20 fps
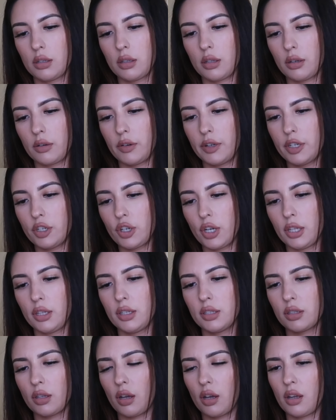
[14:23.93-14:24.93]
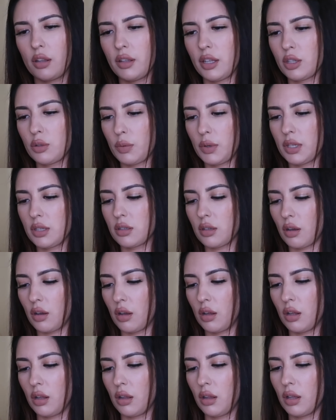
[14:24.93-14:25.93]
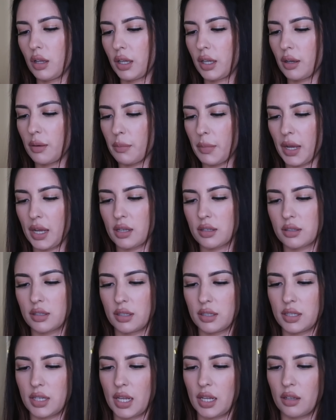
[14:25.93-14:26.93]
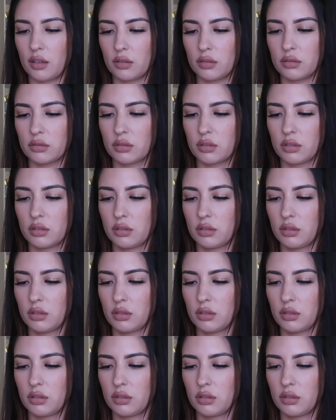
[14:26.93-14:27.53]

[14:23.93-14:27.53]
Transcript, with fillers: I already tried these on. That's why it's all like a mess and tangled.